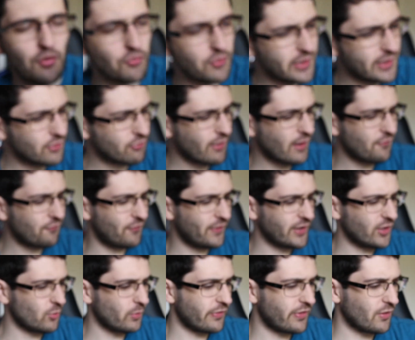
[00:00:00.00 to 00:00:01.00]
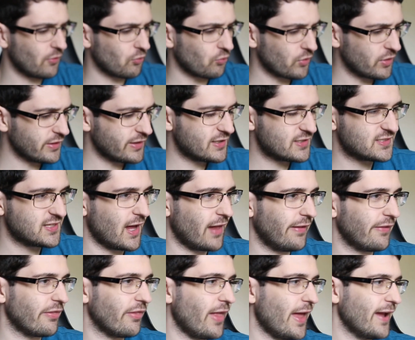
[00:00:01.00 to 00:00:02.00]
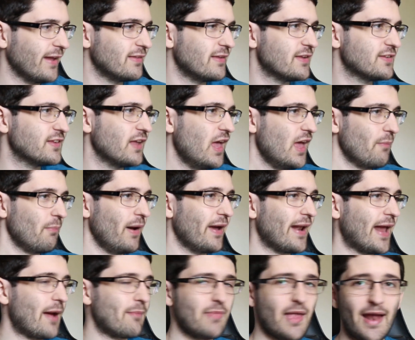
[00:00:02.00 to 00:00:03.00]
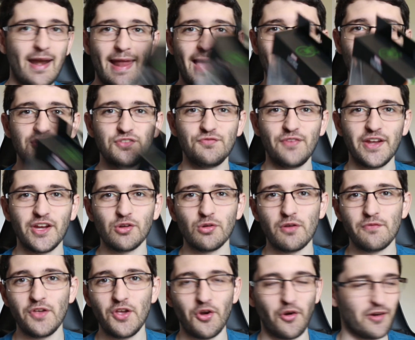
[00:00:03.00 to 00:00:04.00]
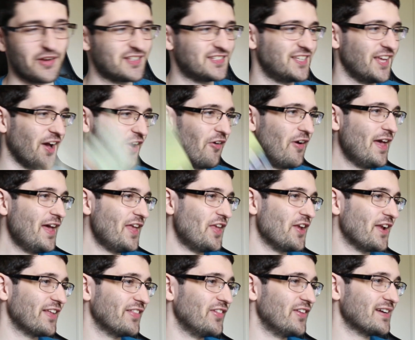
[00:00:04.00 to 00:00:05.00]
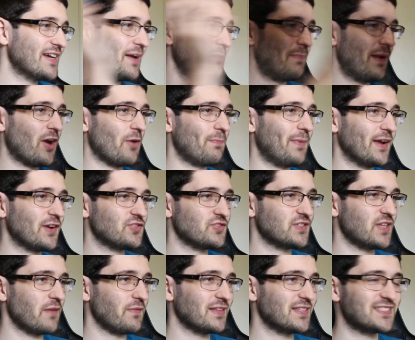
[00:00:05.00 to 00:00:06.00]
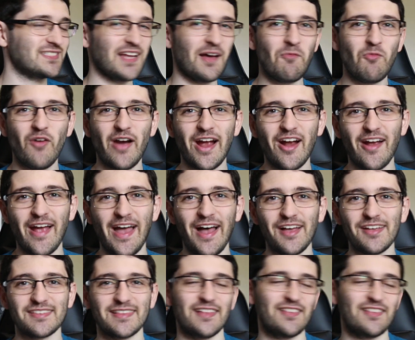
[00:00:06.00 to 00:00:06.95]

a really great figure with a really solid likeness, but I'm not an action figure reviewer, so you can look up better pictures of it somewhere else.